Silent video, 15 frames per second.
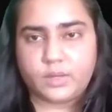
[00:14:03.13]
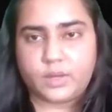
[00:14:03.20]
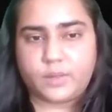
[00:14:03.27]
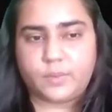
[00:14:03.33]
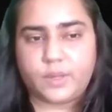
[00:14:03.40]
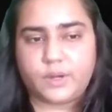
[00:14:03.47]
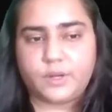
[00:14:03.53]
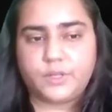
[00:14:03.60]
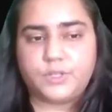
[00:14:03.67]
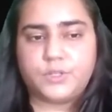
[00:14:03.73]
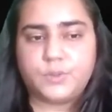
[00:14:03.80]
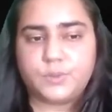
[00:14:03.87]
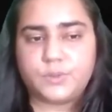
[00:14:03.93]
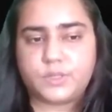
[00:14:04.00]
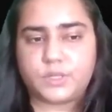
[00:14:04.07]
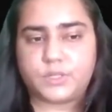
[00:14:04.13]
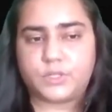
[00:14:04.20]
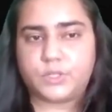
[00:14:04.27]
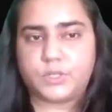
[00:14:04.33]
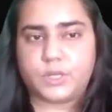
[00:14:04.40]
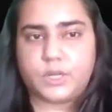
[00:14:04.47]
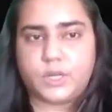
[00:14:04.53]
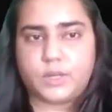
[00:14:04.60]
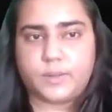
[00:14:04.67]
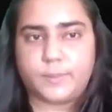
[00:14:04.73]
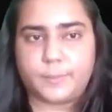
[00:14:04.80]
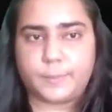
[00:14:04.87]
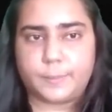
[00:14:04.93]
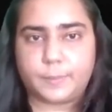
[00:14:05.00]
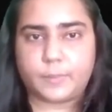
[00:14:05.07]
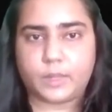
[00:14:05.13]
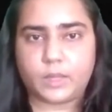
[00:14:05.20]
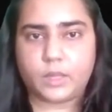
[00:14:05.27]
Now there are two such um,